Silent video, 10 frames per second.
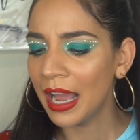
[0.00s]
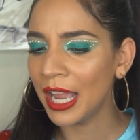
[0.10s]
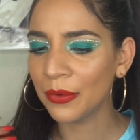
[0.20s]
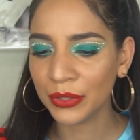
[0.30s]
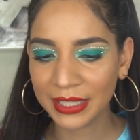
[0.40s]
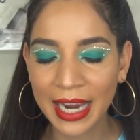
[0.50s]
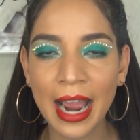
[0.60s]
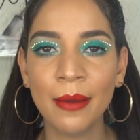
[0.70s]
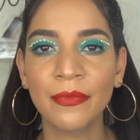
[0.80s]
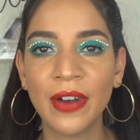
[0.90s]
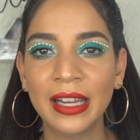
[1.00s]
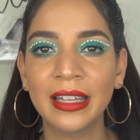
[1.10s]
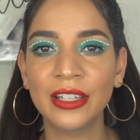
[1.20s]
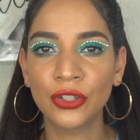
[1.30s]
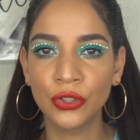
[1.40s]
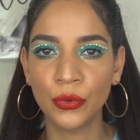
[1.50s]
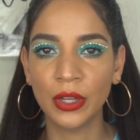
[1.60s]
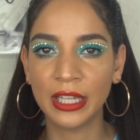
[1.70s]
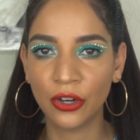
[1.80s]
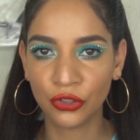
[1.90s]
it was time finally to do
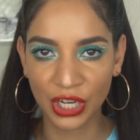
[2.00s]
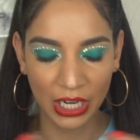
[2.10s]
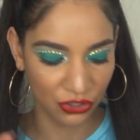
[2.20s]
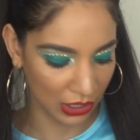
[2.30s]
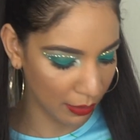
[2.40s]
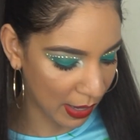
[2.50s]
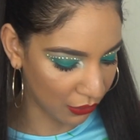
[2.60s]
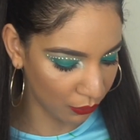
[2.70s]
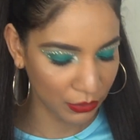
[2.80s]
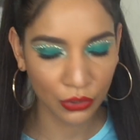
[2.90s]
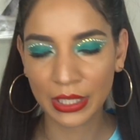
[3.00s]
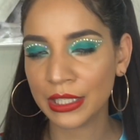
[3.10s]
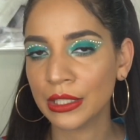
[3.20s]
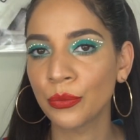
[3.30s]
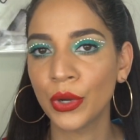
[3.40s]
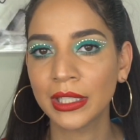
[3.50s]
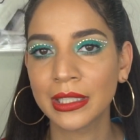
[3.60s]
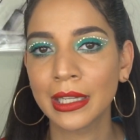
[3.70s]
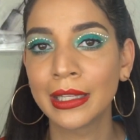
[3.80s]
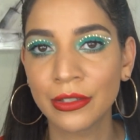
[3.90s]
a little change in the bedroom, so this is
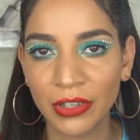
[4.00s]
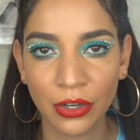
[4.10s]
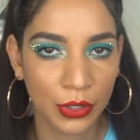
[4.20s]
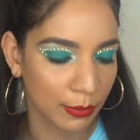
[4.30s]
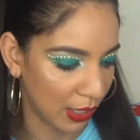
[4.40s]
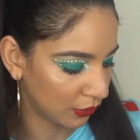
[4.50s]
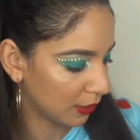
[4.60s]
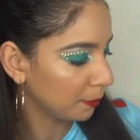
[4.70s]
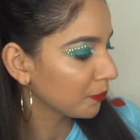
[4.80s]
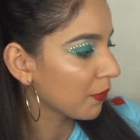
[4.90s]
what this video is about.